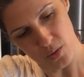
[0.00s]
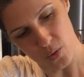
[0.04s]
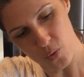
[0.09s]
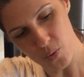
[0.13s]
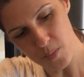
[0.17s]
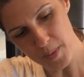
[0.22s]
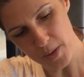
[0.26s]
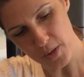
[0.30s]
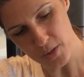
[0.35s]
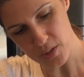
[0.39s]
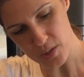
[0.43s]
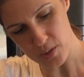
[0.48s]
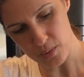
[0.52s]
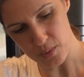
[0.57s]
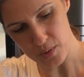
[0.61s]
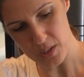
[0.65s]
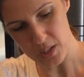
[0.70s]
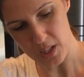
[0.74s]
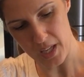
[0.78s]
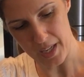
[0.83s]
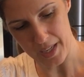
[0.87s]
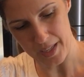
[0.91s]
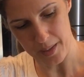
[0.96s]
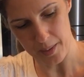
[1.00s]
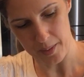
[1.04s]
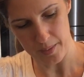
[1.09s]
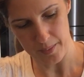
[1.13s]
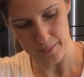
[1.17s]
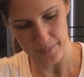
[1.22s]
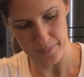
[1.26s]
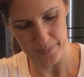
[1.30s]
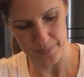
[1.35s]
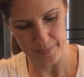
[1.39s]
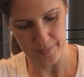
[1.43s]
almost looks like
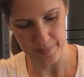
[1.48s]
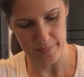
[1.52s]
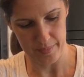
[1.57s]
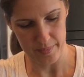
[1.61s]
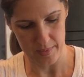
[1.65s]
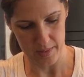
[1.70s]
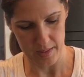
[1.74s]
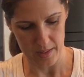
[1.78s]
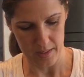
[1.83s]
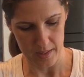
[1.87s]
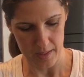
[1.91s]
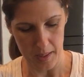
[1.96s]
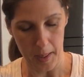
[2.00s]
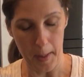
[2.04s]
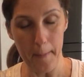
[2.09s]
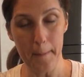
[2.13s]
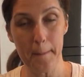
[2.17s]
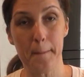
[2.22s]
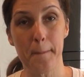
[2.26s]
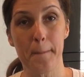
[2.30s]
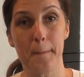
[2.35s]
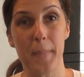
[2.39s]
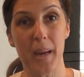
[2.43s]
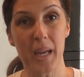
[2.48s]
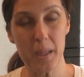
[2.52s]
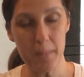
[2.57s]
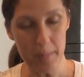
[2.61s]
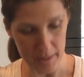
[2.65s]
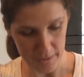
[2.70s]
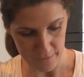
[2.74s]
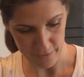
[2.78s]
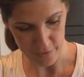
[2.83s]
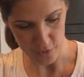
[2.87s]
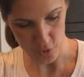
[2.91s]

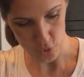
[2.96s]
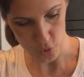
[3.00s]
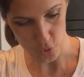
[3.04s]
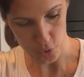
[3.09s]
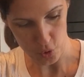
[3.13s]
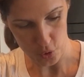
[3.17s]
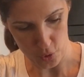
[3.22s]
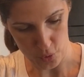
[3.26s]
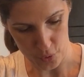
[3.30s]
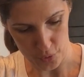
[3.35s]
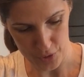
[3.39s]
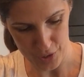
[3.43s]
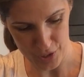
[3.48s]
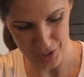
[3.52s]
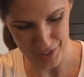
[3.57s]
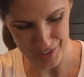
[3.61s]
baby food.